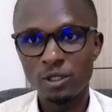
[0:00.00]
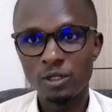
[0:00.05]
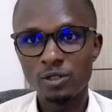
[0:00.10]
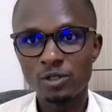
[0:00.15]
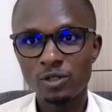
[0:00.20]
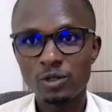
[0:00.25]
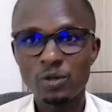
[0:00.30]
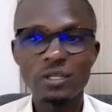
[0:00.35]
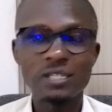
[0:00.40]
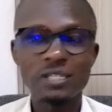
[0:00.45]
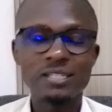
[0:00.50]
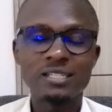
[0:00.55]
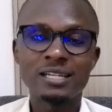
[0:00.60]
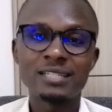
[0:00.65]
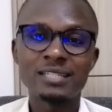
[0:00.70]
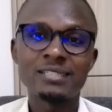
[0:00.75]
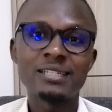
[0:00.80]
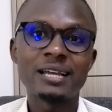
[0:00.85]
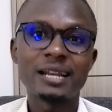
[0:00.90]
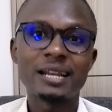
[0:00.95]
So this is
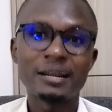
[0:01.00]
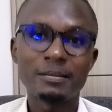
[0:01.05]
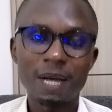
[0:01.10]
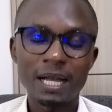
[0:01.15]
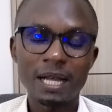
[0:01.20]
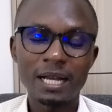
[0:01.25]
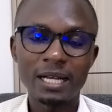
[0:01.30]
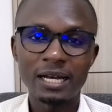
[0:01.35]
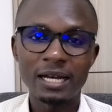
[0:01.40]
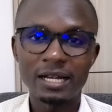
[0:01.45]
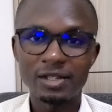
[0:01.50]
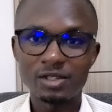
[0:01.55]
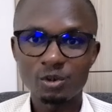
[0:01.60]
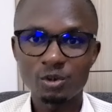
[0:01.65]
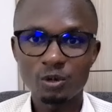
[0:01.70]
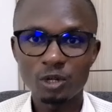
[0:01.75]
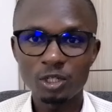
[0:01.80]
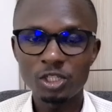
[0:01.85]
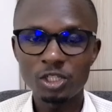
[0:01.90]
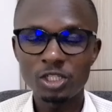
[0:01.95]
just a reminder. As you
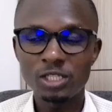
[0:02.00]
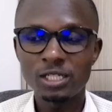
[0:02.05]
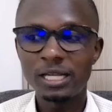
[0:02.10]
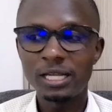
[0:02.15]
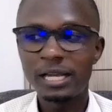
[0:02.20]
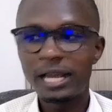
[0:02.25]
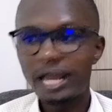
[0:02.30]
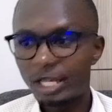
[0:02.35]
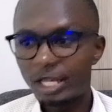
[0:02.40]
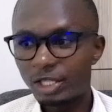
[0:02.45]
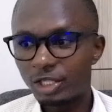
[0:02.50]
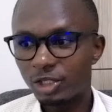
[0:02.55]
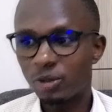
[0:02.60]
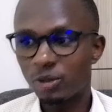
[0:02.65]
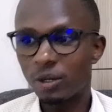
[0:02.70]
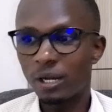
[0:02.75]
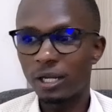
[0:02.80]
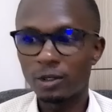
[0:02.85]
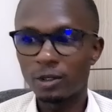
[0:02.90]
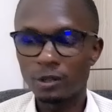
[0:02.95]
watch,
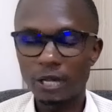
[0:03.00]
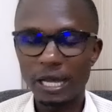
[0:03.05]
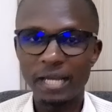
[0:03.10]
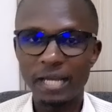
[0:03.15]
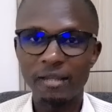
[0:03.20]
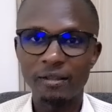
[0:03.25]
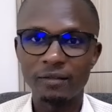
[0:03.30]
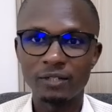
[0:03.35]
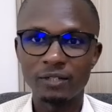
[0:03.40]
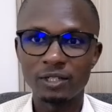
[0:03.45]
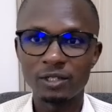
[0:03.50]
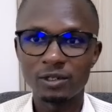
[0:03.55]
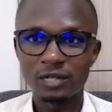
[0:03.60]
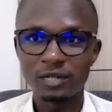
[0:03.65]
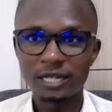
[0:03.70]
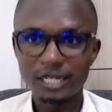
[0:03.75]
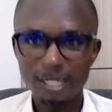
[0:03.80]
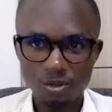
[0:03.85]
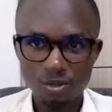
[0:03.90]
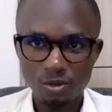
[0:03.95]
ensure you like the video.
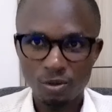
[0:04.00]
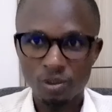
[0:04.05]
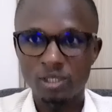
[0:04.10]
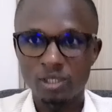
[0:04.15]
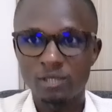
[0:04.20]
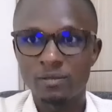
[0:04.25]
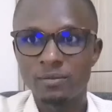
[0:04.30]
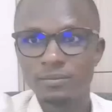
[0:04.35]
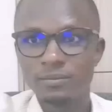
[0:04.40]
Let us watch.